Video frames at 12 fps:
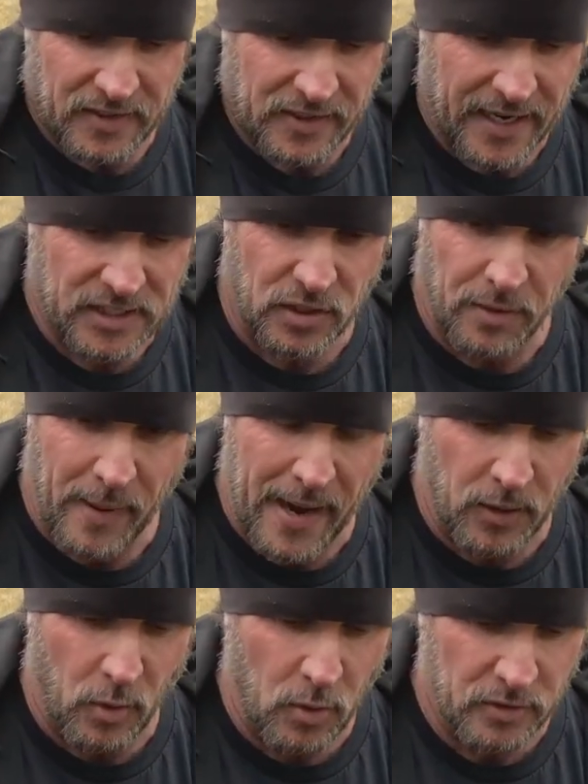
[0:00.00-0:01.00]
is actually a
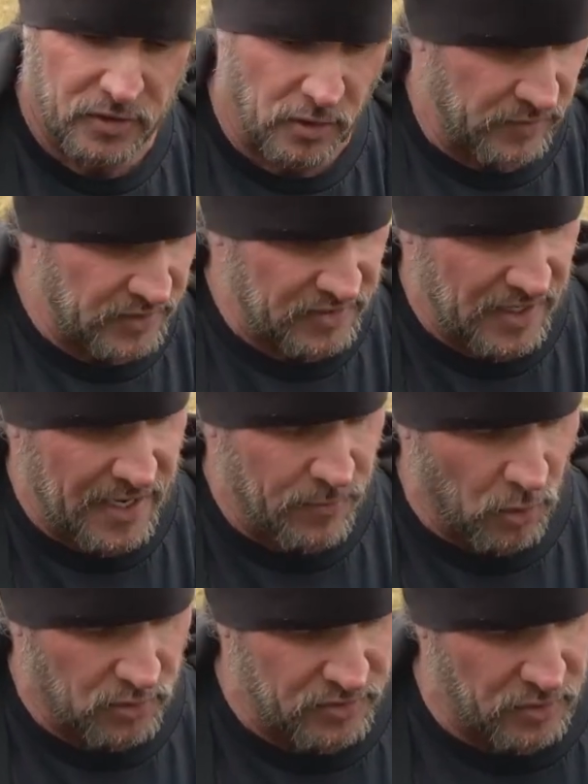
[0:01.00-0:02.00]
paddle holster of the same
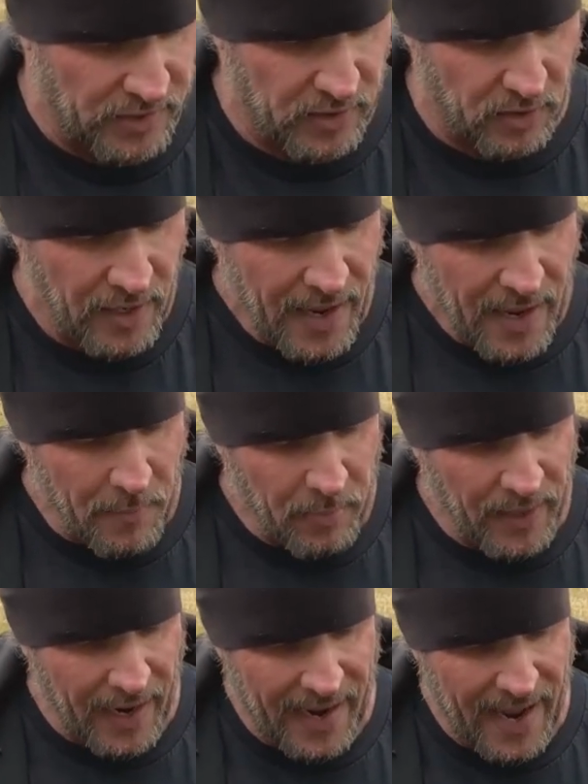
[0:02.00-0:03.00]
holster here.
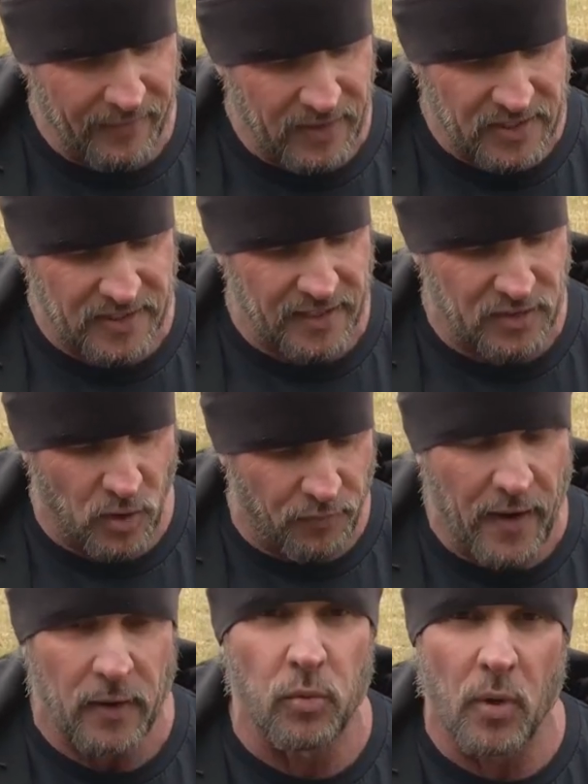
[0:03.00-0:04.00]
But I have it set so if
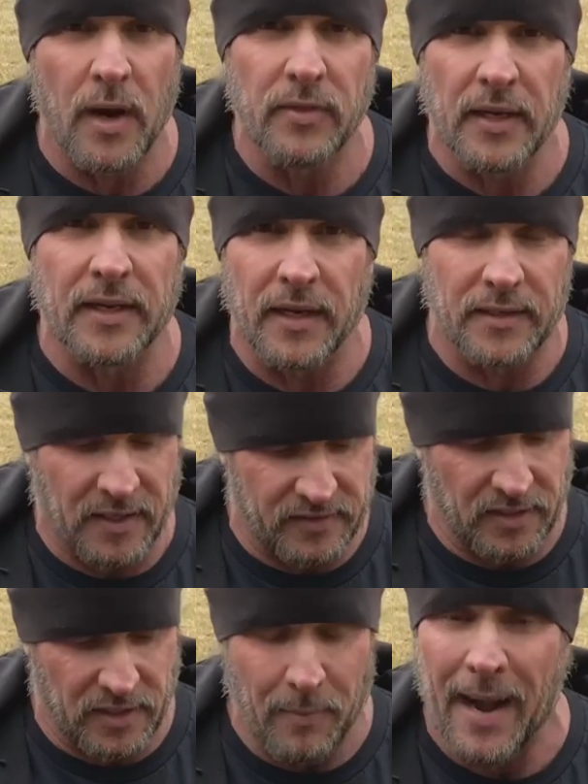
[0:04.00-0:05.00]
I run, the gun
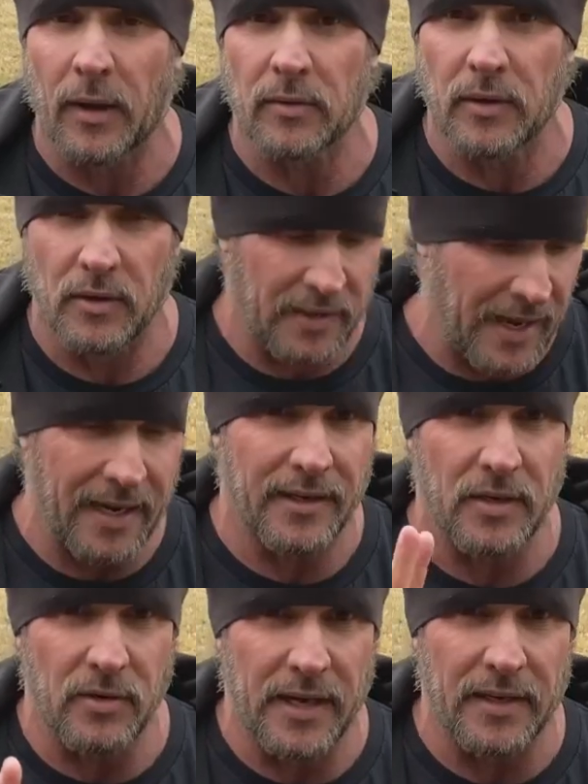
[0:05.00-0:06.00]
doesn't come out, okay? And
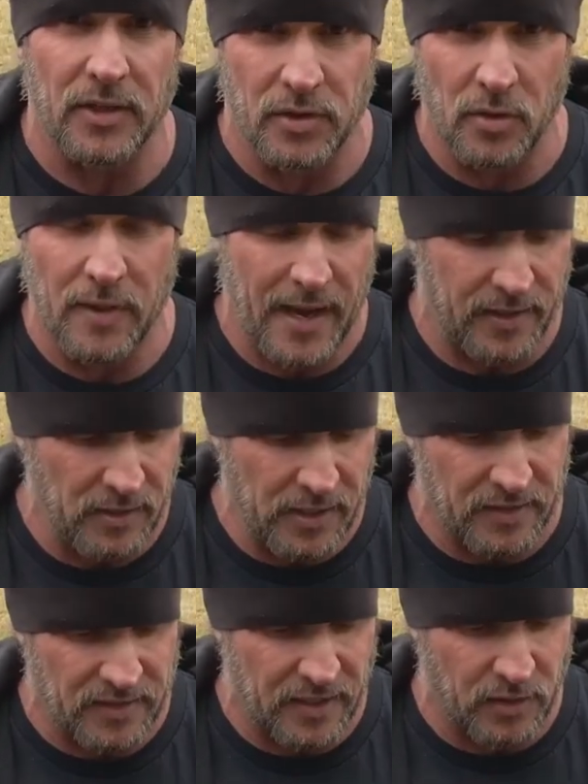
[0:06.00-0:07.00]
you need to do that. You
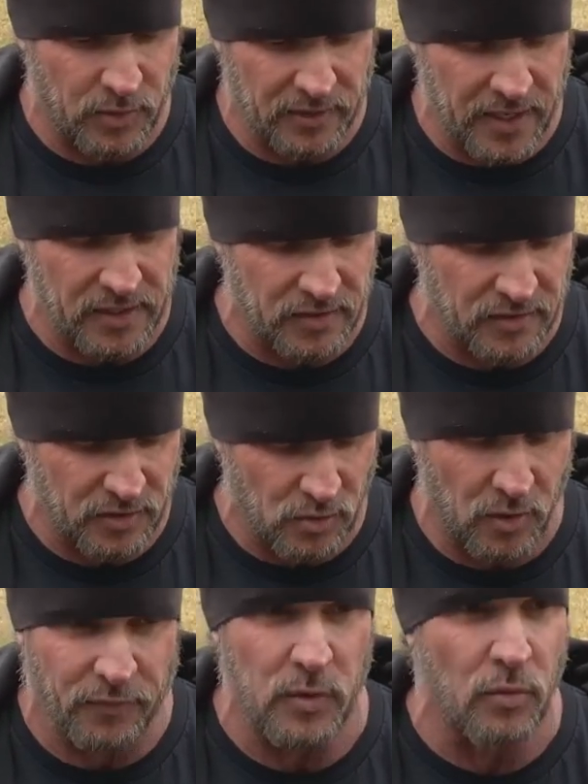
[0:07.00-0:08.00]
need to set your retention
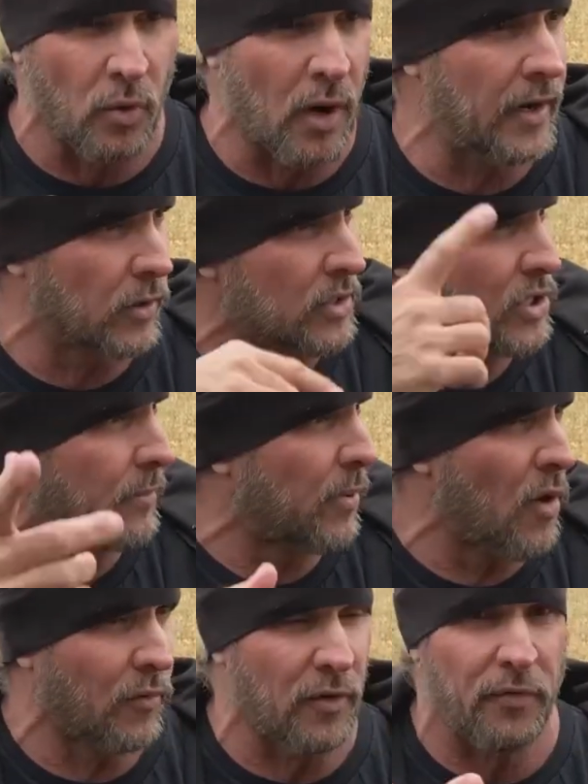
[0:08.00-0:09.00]
screw if you run or jump
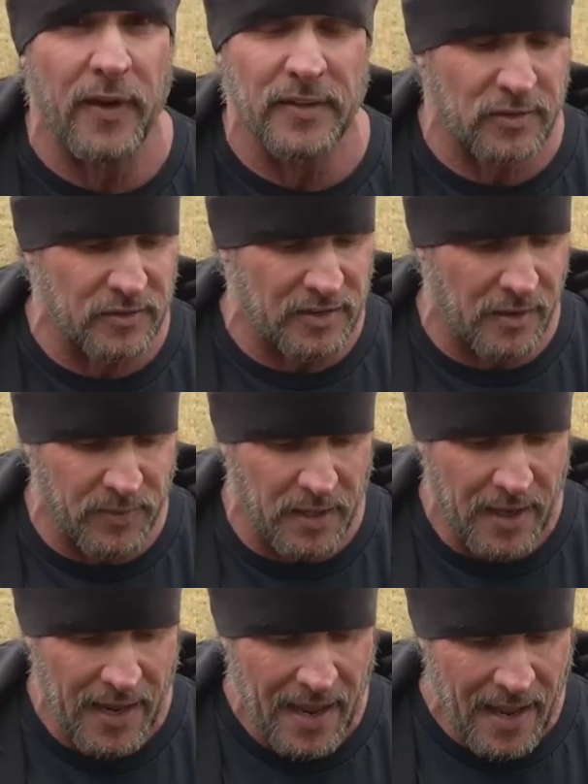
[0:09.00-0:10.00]
over a fence or
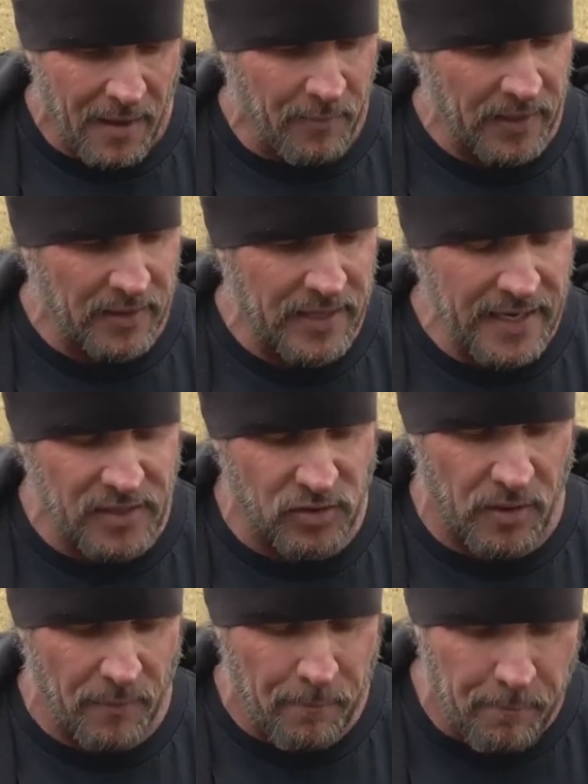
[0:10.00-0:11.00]
something. But these
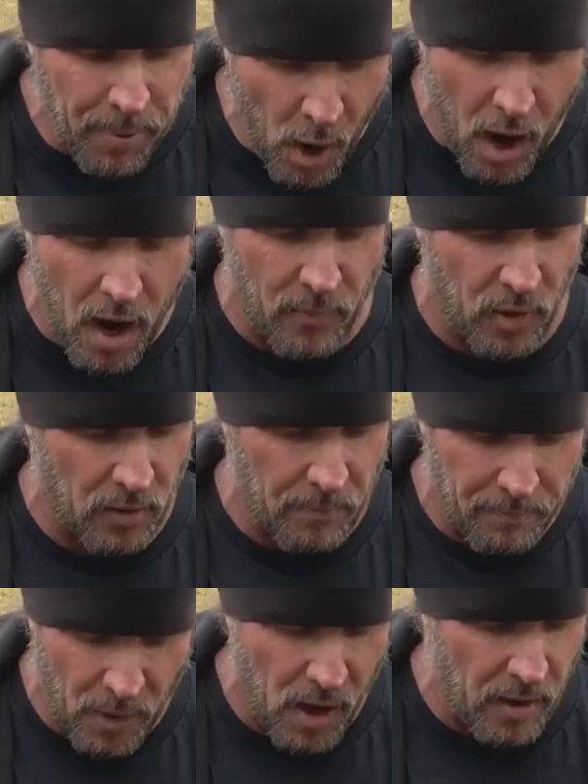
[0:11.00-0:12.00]
are a bomber
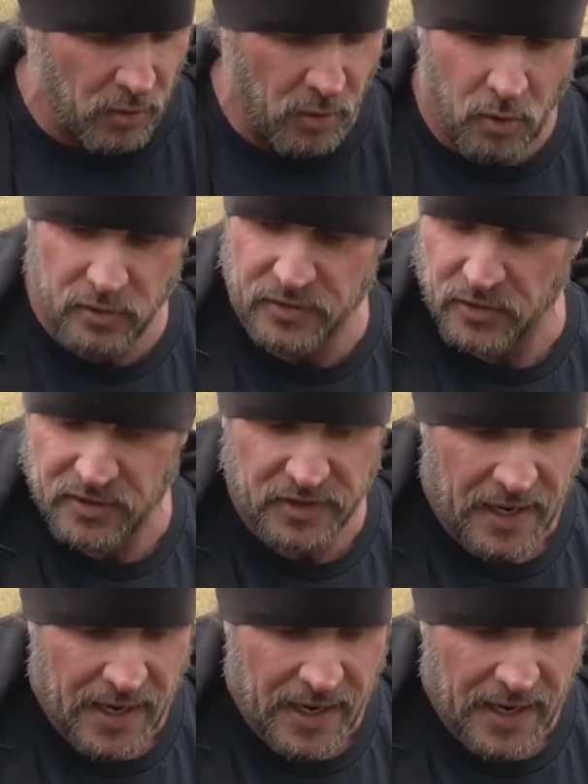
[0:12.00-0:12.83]
holsters.